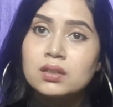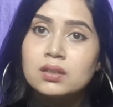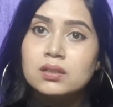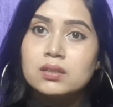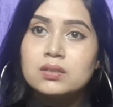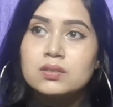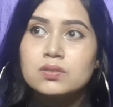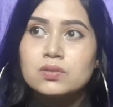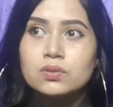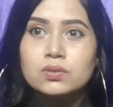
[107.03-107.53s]

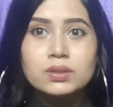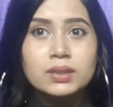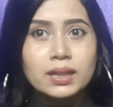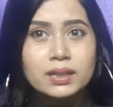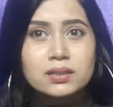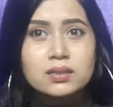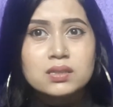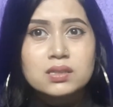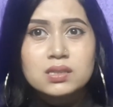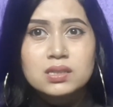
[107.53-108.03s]
So that
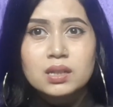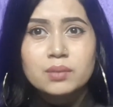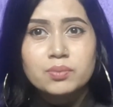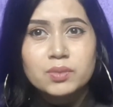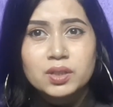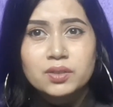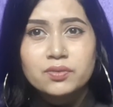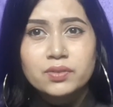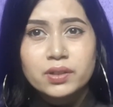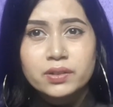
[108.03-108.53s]
is
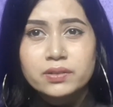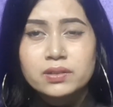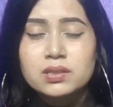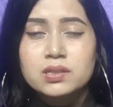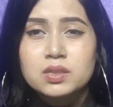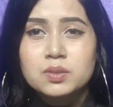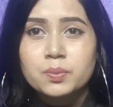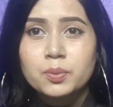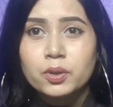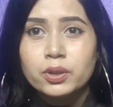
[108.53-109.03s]
something very
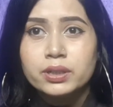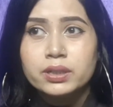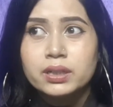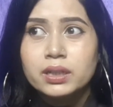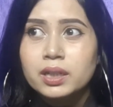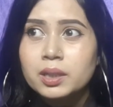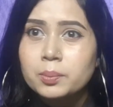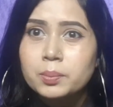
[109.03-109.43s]
disappointing.